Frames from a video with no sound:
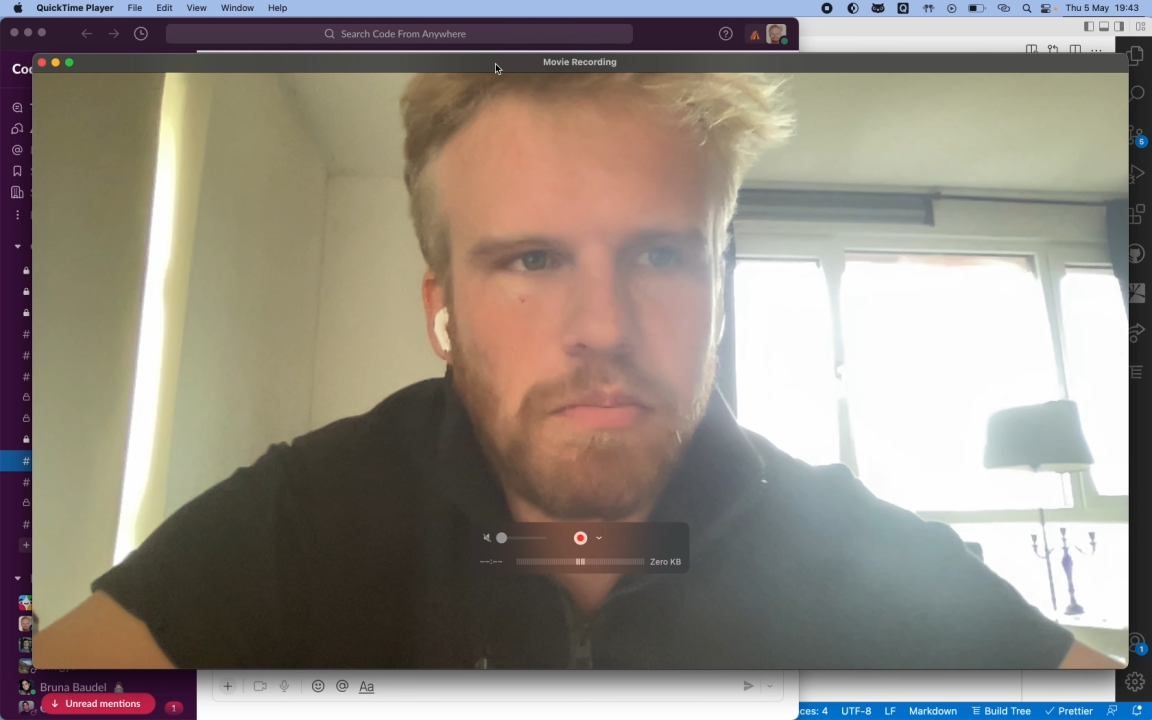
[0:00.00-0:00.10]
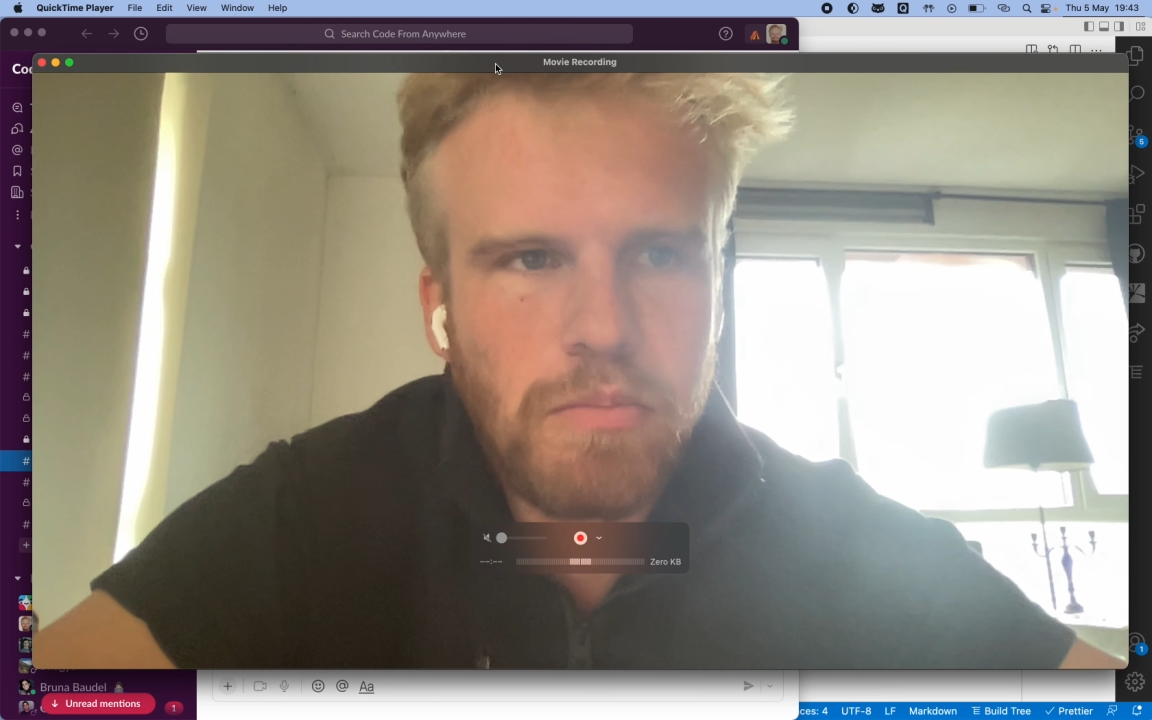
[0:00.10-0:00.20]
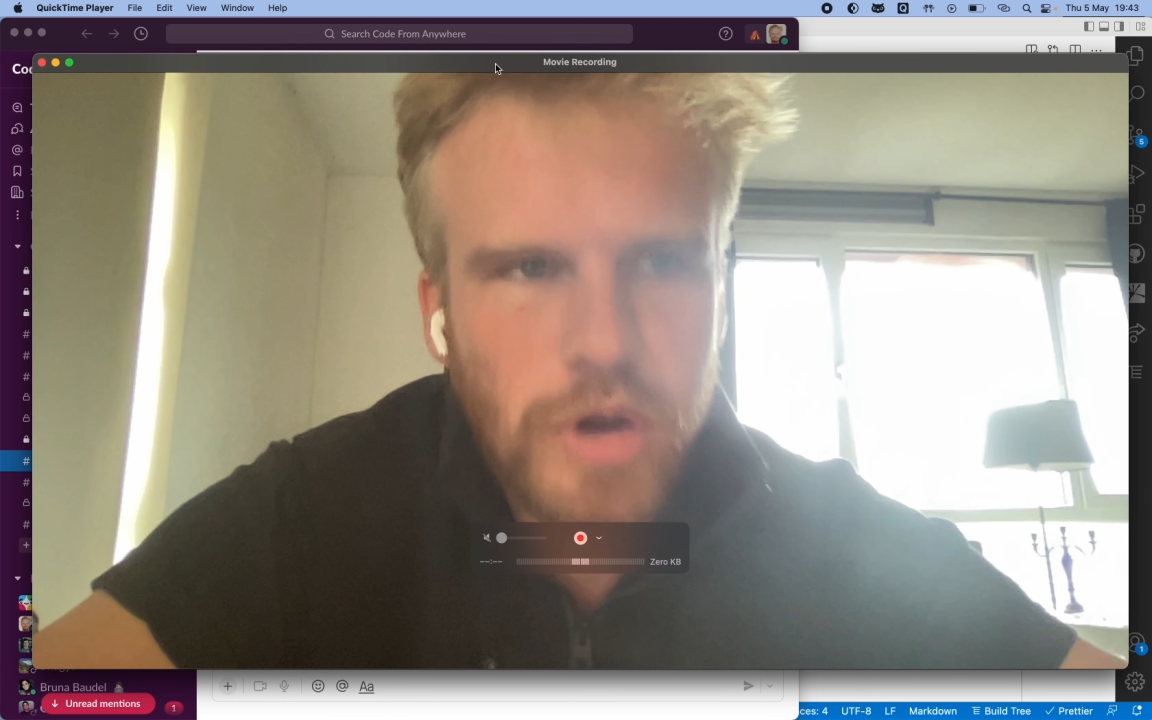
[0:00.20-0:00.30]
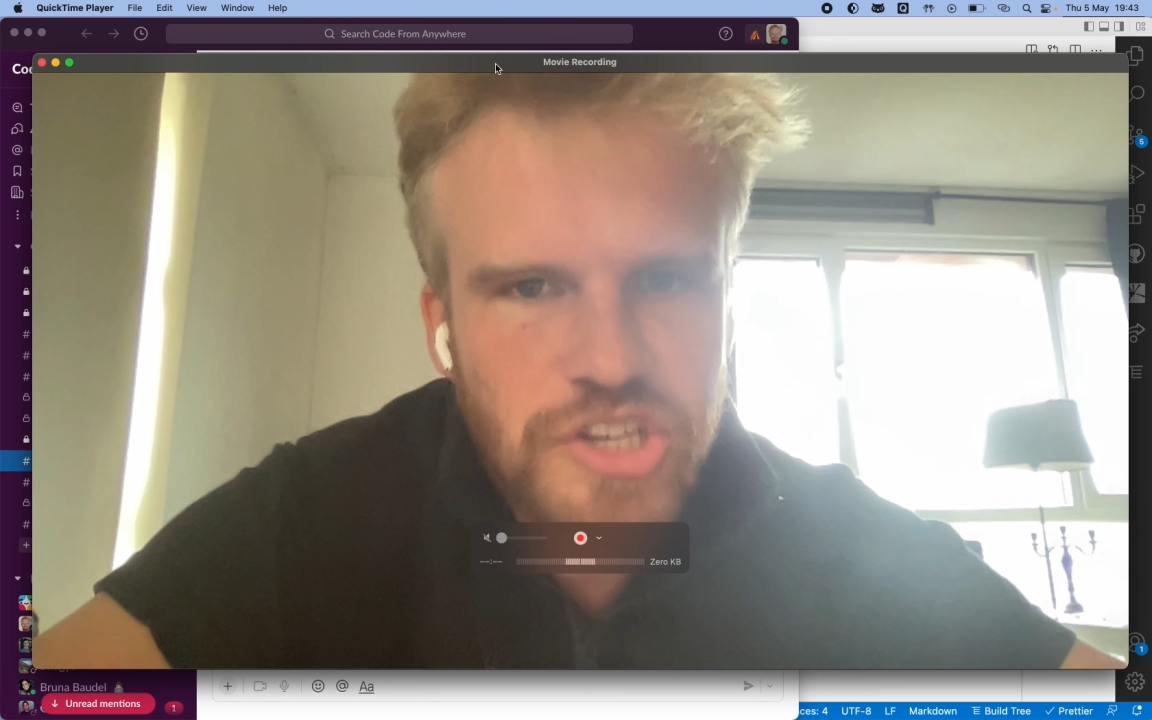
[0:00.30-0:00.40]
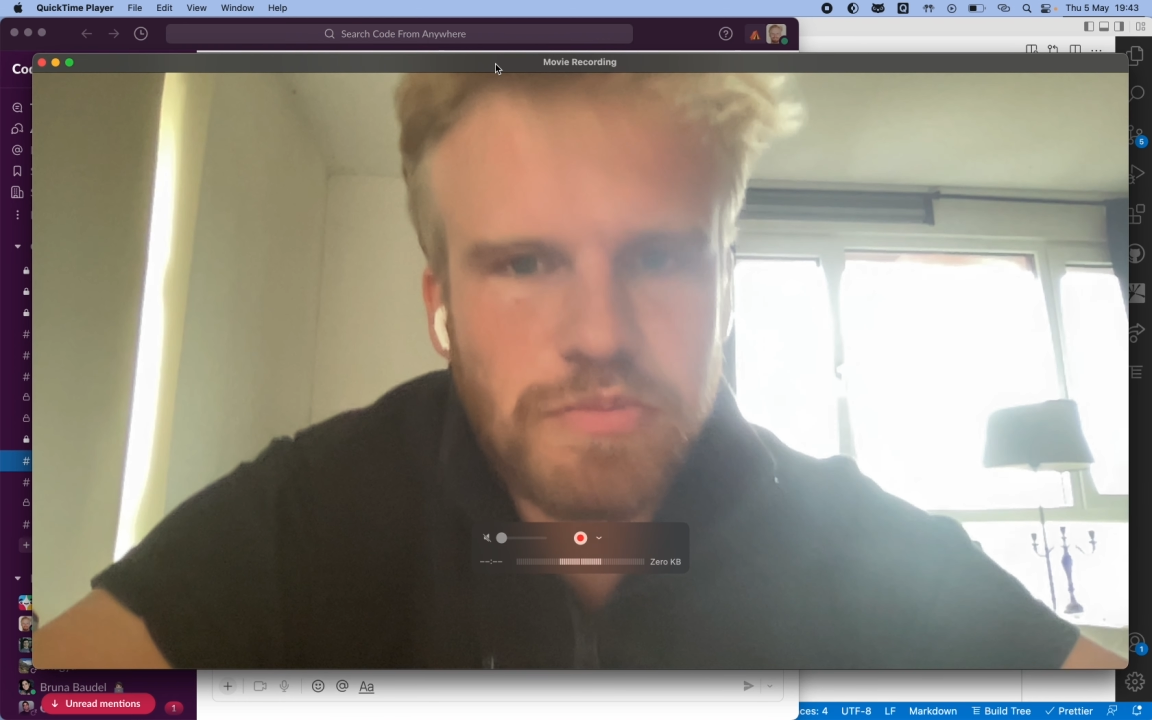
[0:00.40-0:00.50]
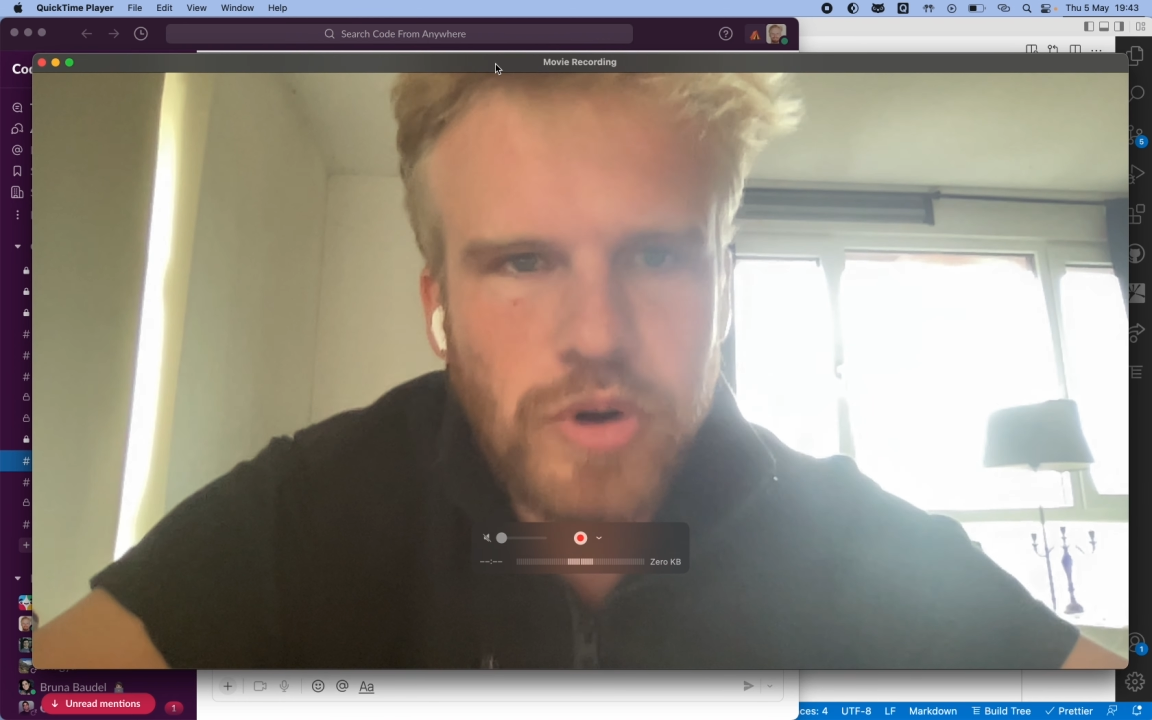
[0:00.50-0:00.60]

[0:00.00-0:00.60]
much